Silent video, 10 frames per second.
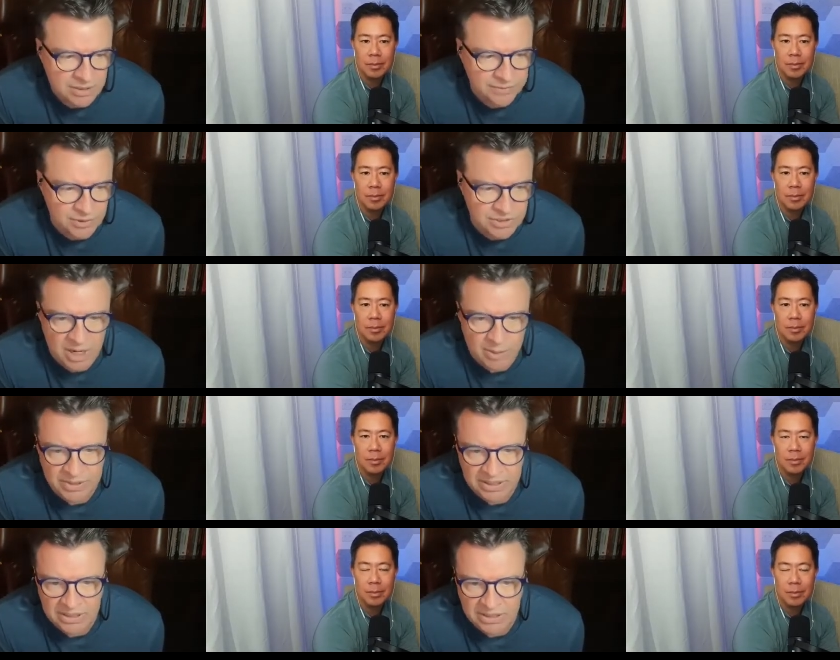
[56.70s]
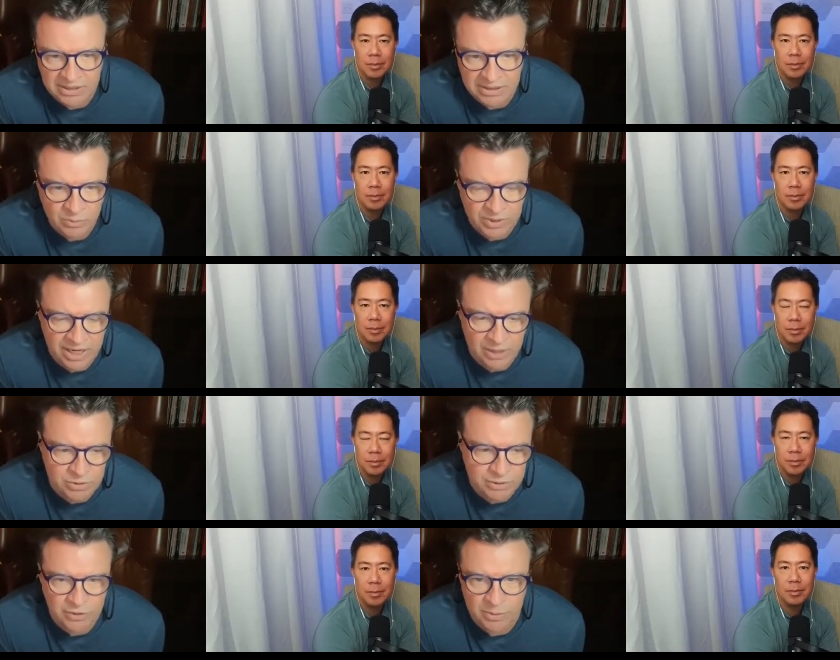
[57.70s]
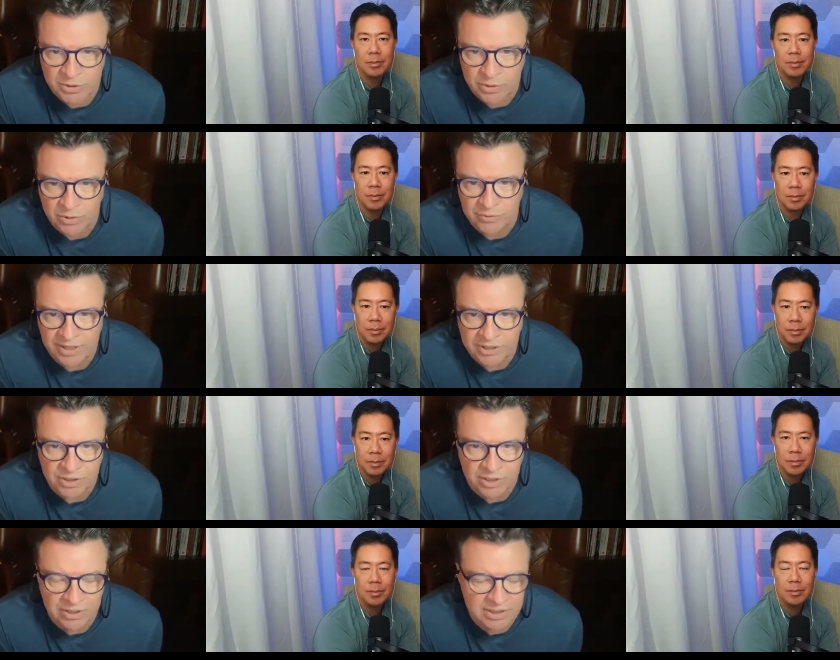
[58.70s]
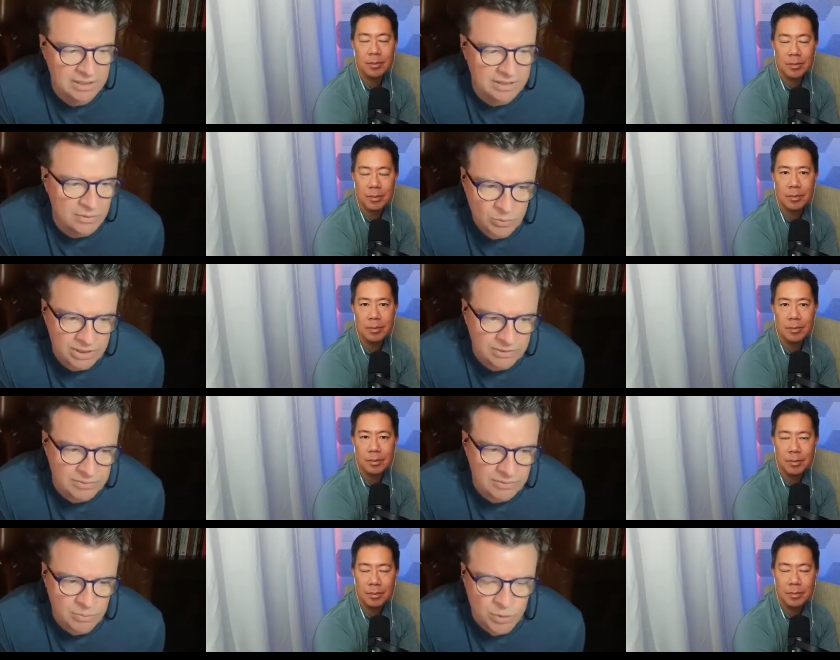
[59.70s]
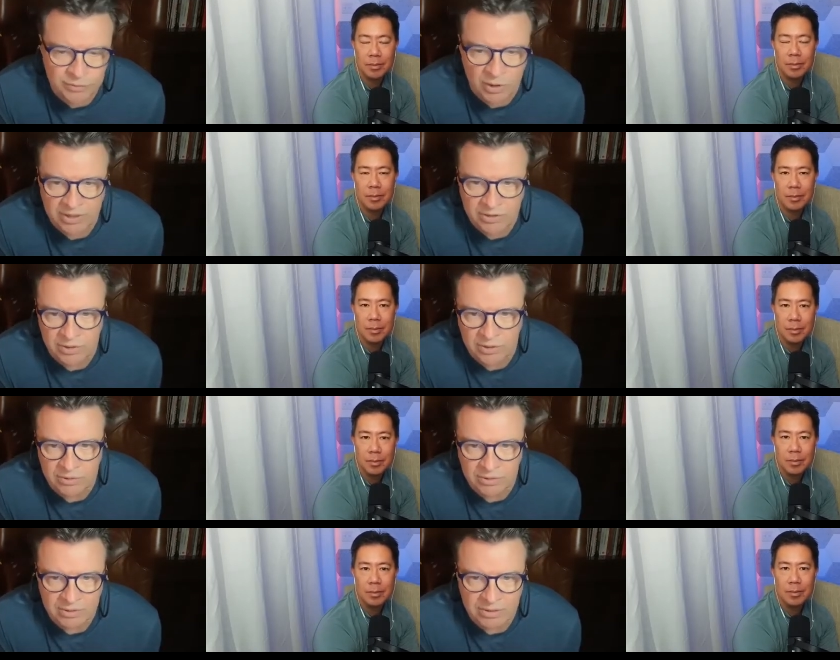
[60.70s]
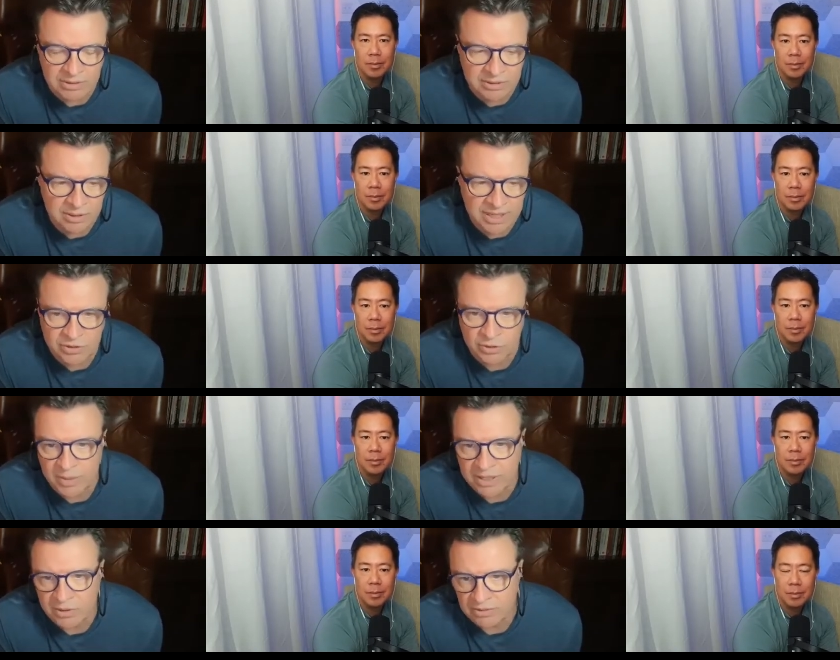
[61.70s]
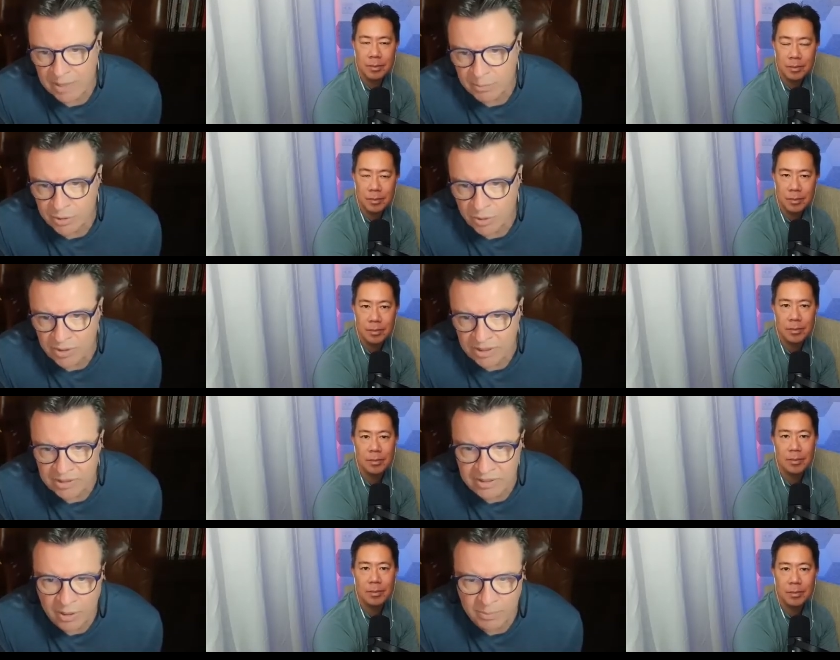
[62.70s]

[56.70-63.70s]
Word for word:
Speaker 1: the first company that we had was a pharmaceutical venture, and then we moved on to a, a national medical laboratory that